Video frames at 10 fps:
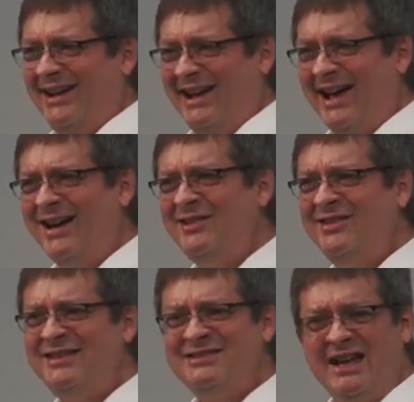How
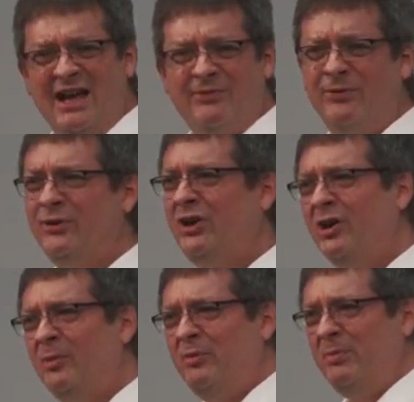did this ever
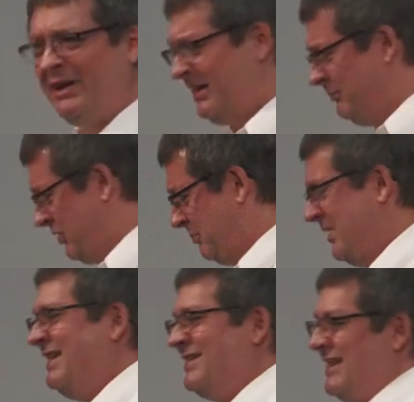come to be, to
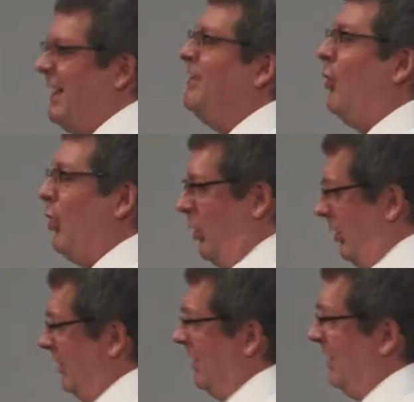be save
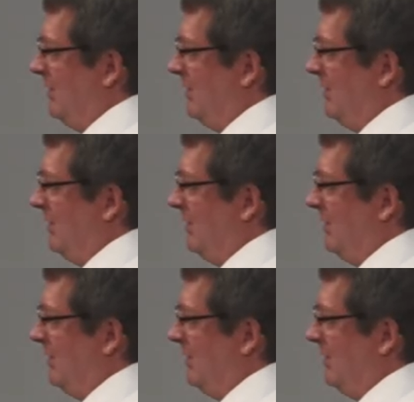all?